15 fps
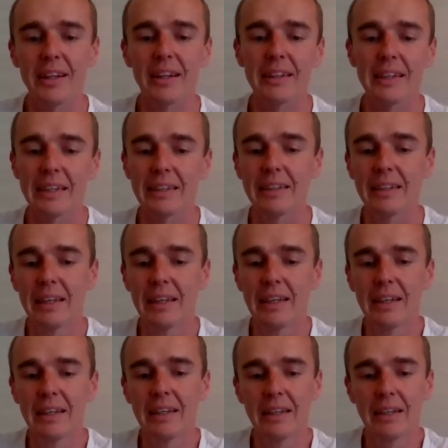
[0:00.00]
And then
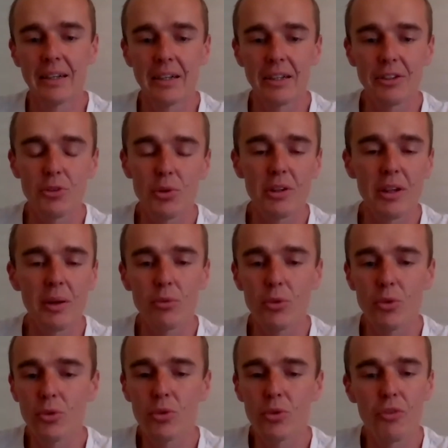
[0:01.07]
it took them
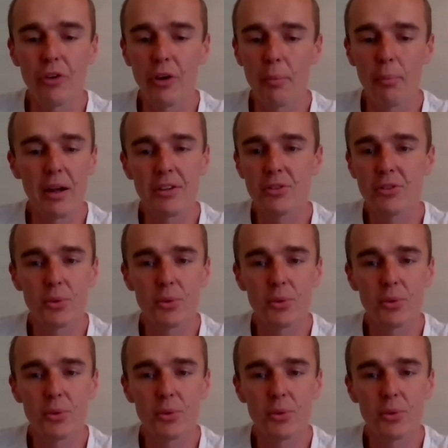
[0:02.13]
2 to 3 months